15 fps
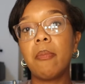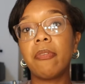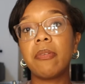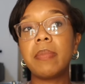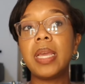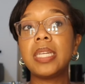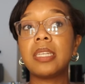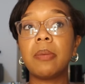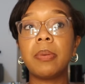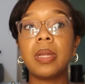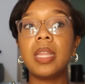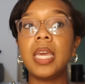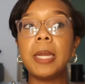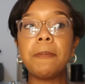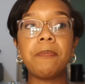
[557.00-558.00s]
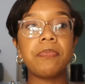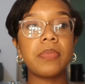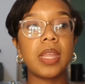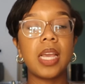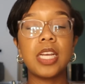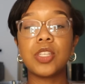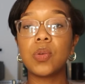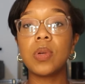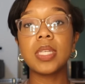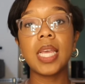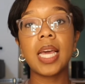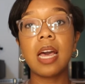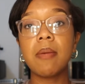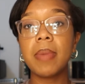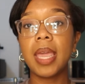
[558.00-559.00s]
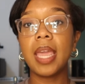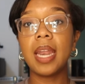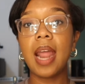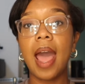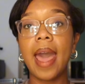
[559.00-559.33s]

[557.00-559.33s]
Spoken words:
For me, typically, as soon as they come in,